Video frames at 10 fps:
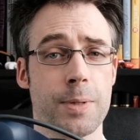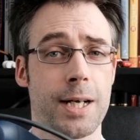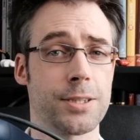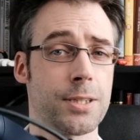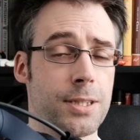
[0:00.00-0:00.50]
but
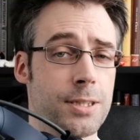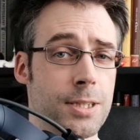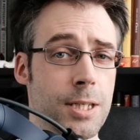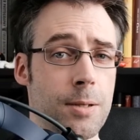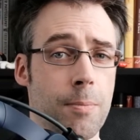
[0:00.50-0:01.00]
as you can
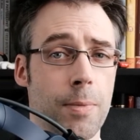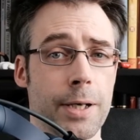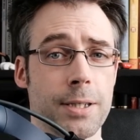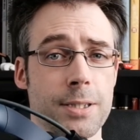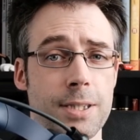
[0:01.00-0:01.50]
see,
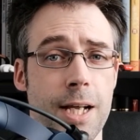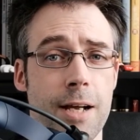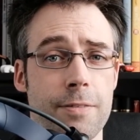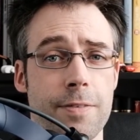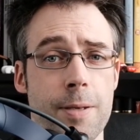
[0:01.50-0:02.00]
mine doesn't
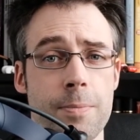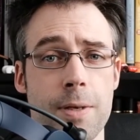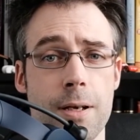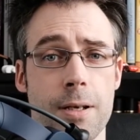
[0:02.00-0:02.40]
have them.